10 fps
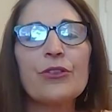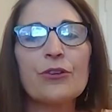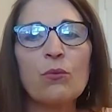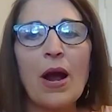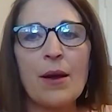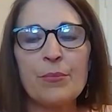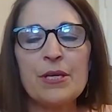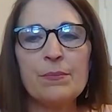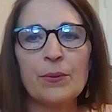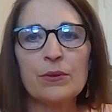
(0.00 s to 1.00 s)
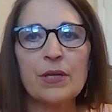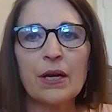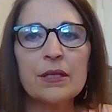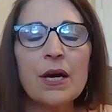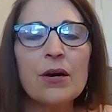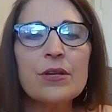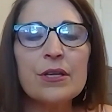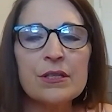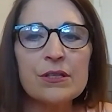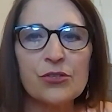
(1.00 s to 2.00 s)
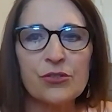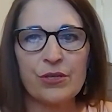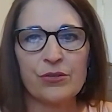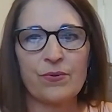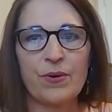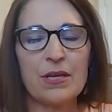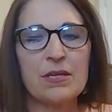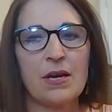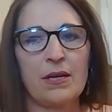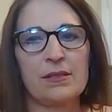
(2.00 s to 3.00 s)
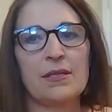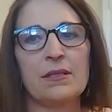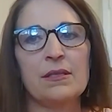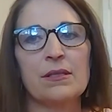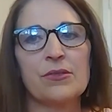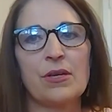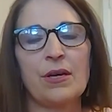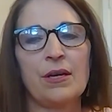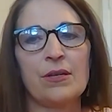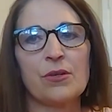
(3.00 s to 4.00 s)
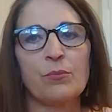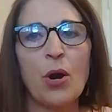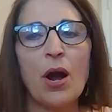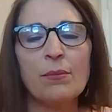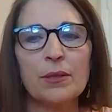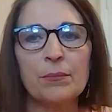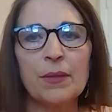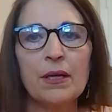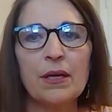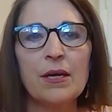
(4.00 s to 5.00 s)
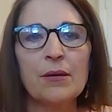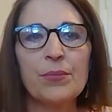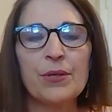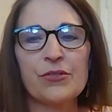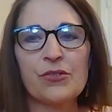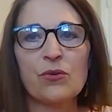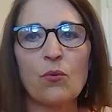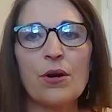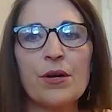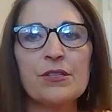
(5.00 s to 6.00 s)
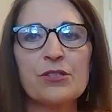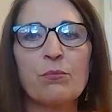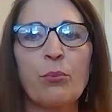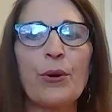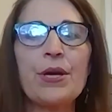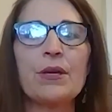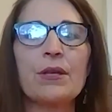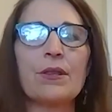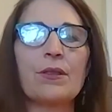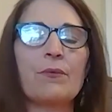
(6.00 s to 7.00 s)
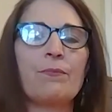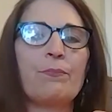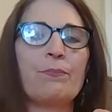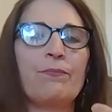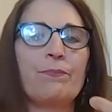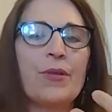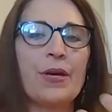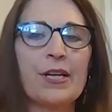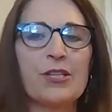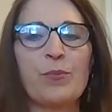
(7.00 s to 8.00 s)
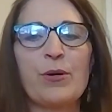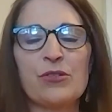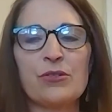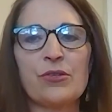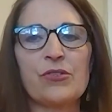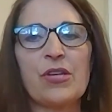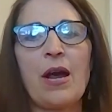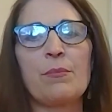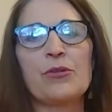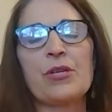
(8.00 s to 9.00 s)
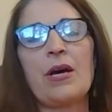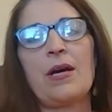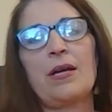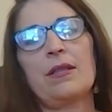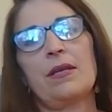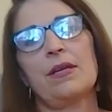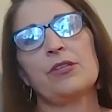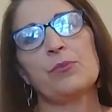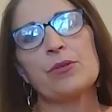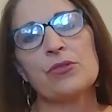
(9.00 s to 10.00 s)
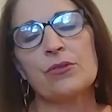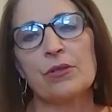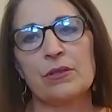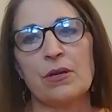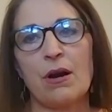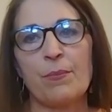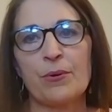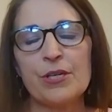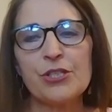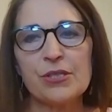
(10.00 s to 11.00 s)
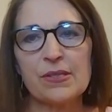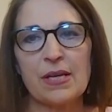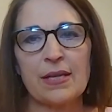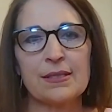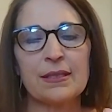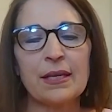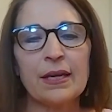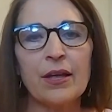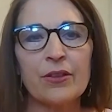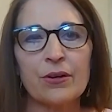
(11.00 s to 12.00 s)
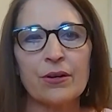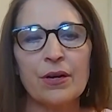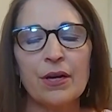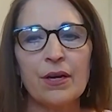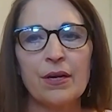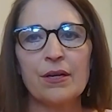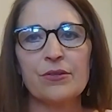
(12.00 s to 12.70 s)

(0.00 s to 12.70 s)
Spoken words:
with the right people? Now, I know the industry is recognizing this as a problem because they're working to bring the experts on the cyber side and experts on the operations side together